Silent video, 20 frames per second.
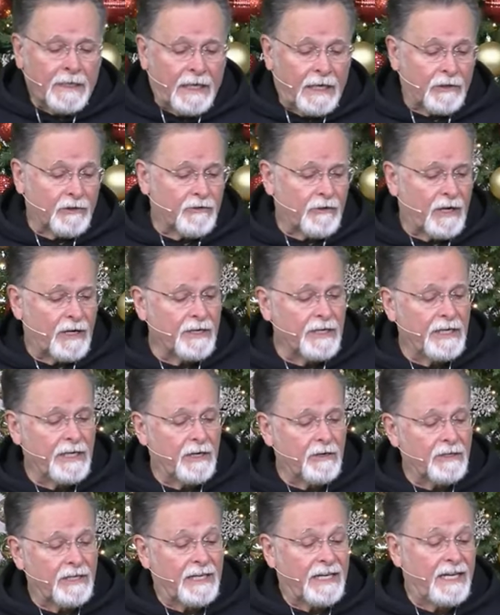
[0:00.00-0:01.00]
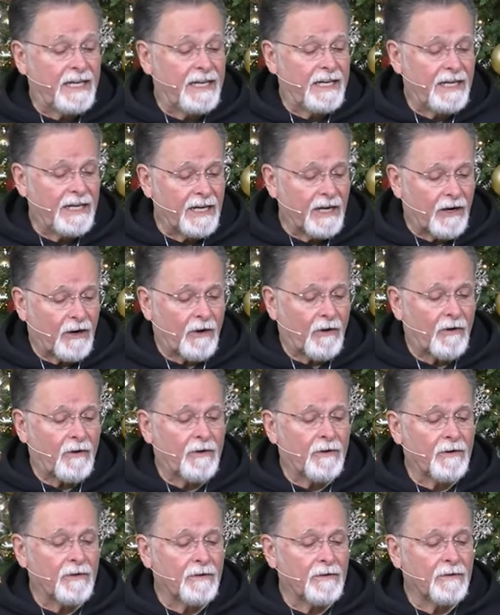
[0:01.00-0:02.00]
and draw near to hear
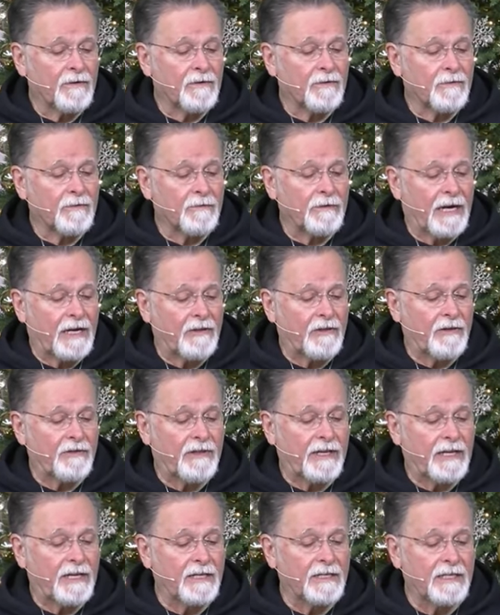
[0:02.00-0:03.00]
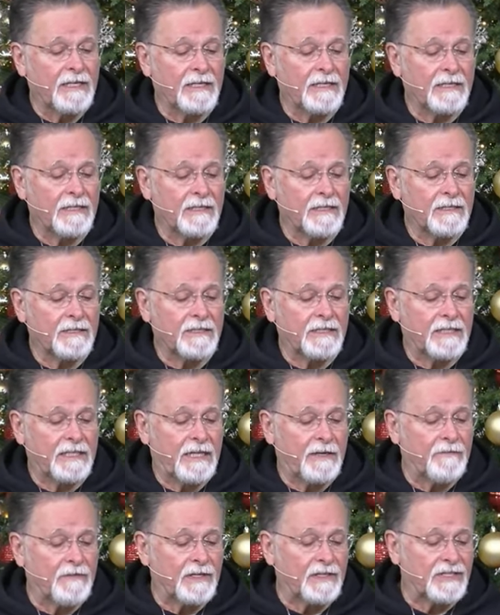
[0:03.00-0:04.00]
rather than to
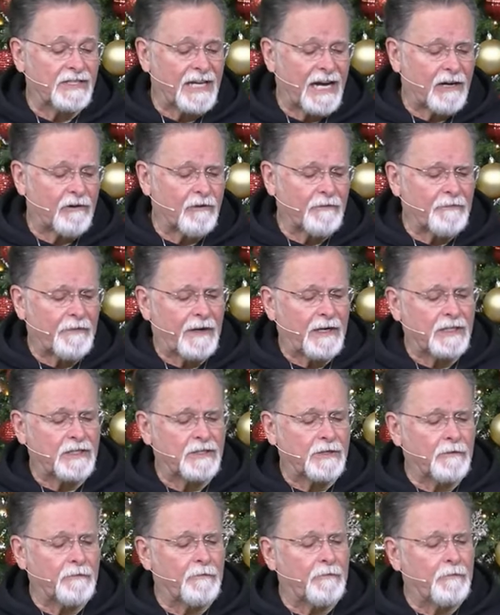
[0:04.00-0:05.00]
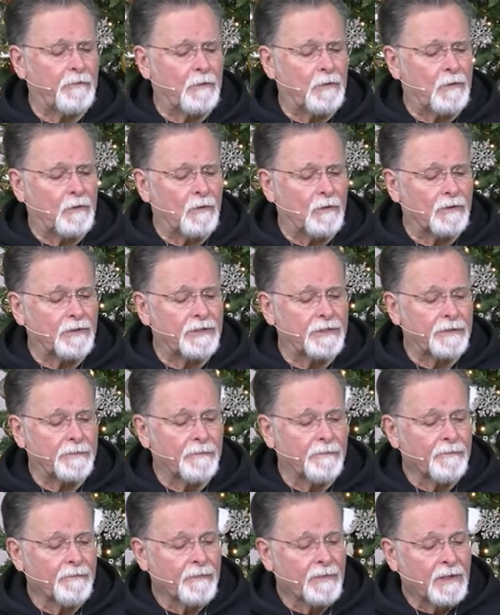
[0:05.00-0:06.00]
give the sacrifice of fools,
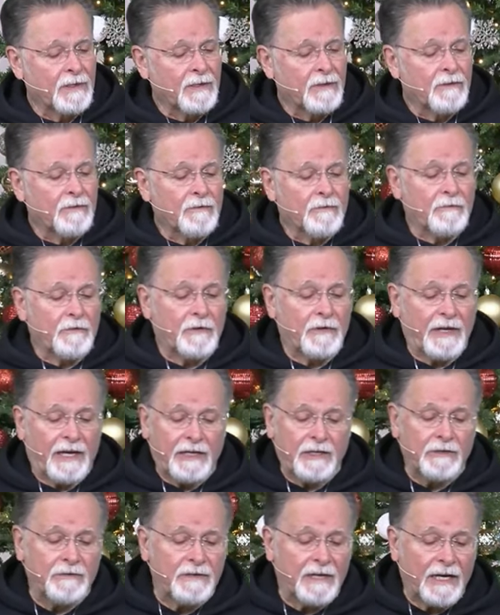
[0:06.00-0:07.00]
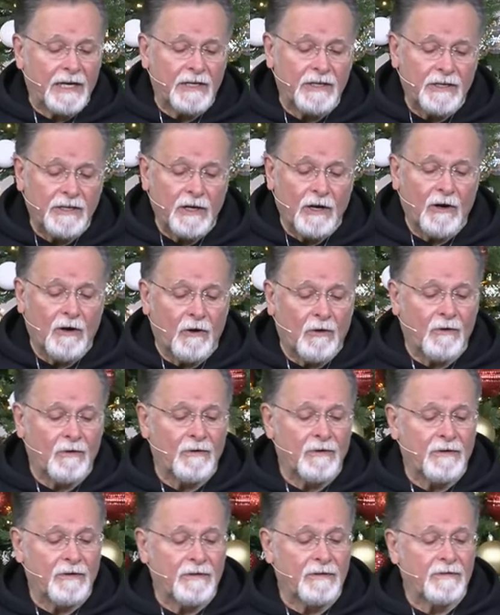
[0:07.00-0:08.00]
for they do not know
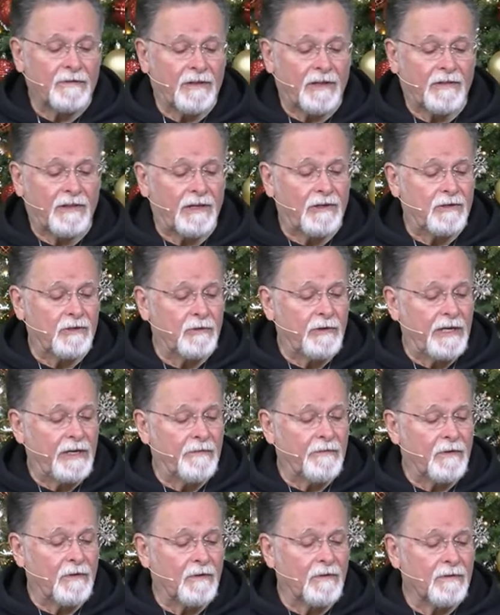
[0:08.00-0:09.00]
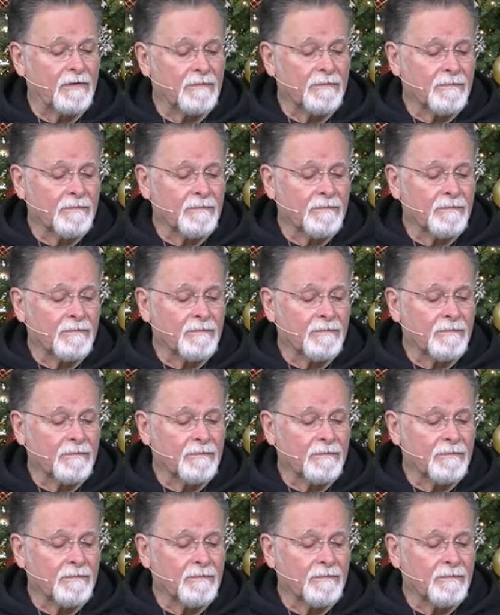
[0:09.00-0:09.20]
that they do evil.